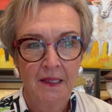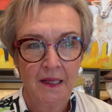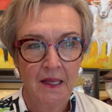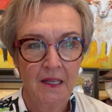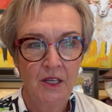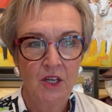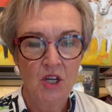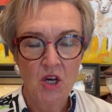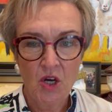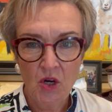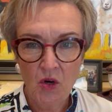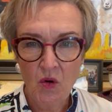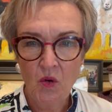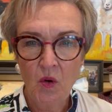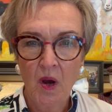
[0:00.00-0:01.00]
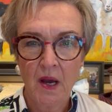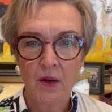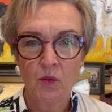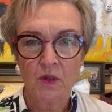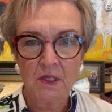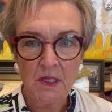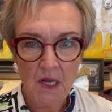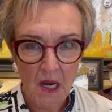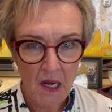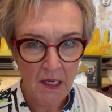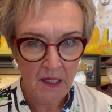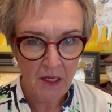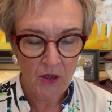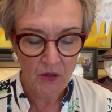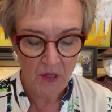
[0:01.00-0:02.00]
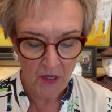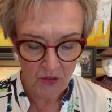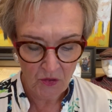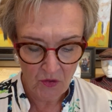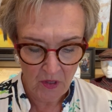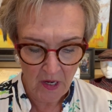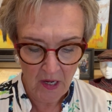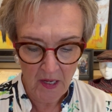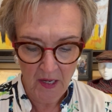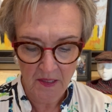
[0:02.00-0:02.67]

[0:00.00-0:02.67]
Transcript: And no, I was not here yesterday